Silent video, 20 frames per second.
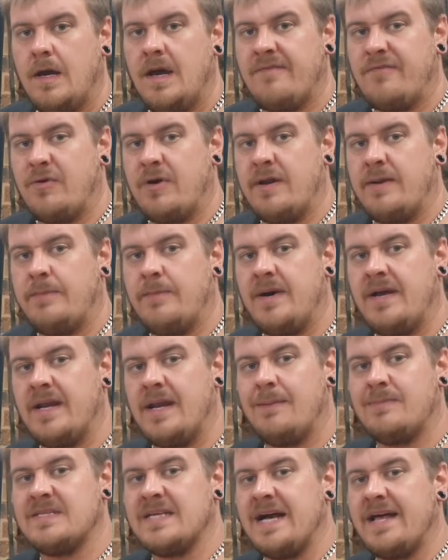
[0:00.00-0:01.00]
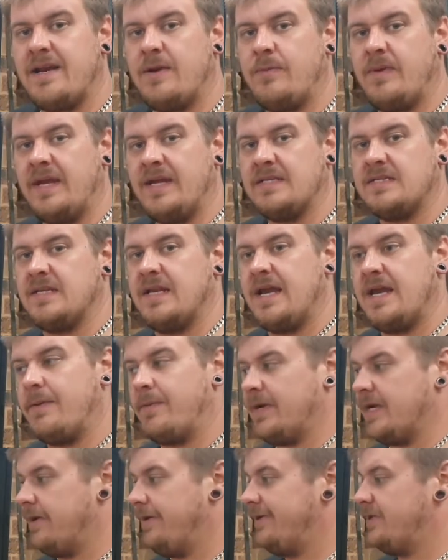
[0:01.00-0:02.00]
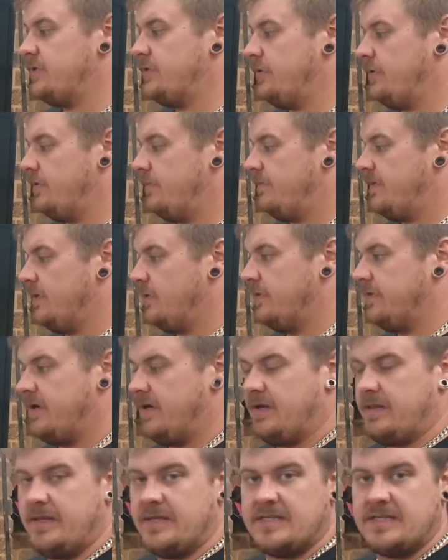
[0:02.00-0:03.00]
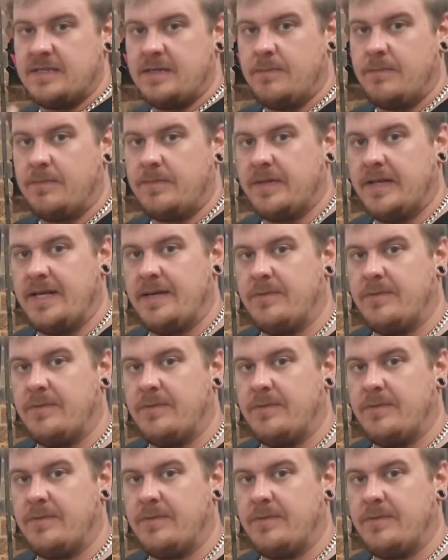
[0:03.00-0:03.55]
Hi everyone, my name's Adam and today we're going to build this planter